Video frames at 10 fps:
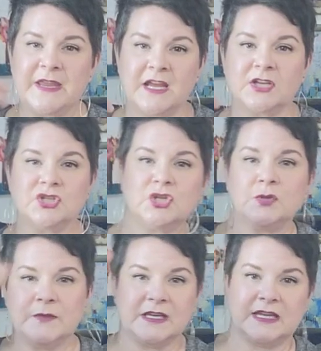being a
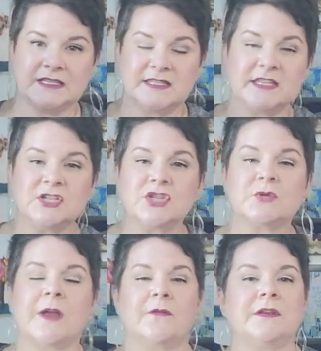tube that gets cinched
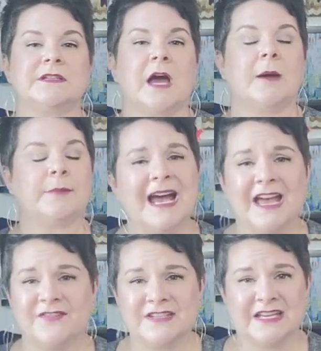around the top. I
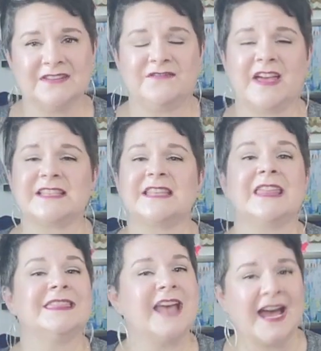have to confess,
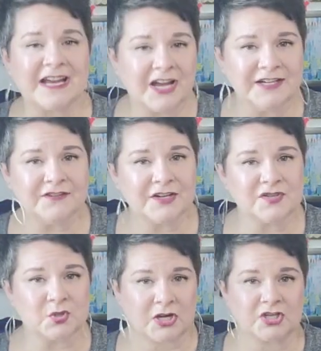that kind of
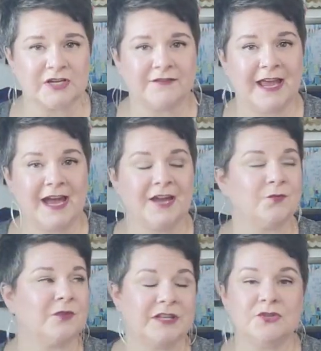construction of a hat
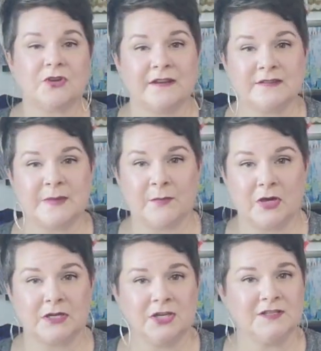really drives me
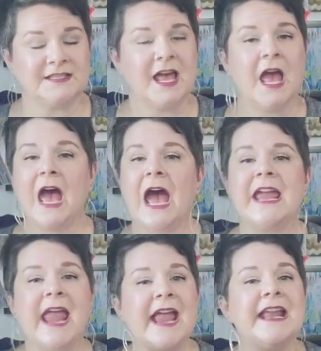bonkers.
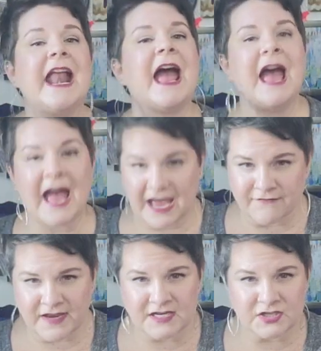I hate
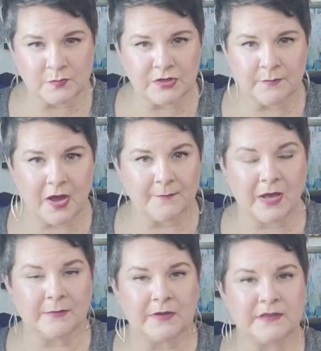having to put a
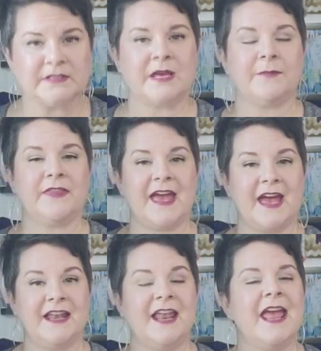pom-pom on the top of the
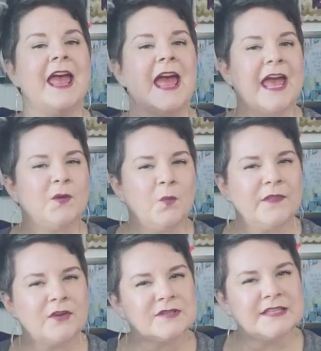hat. And
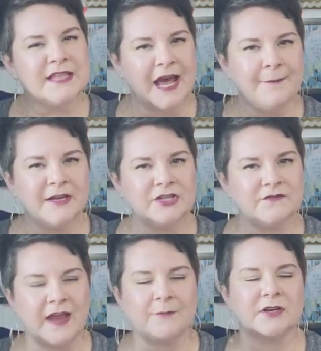when there's that much
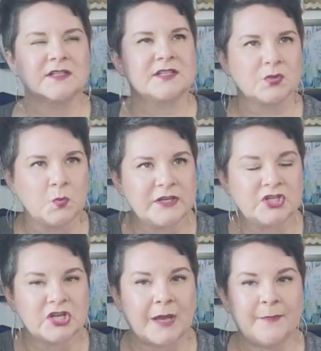fabric
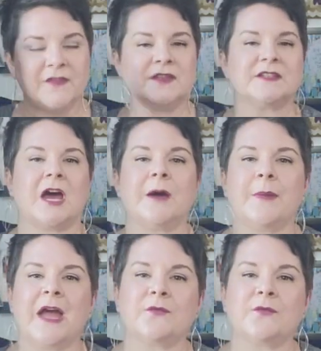squished up at the top, I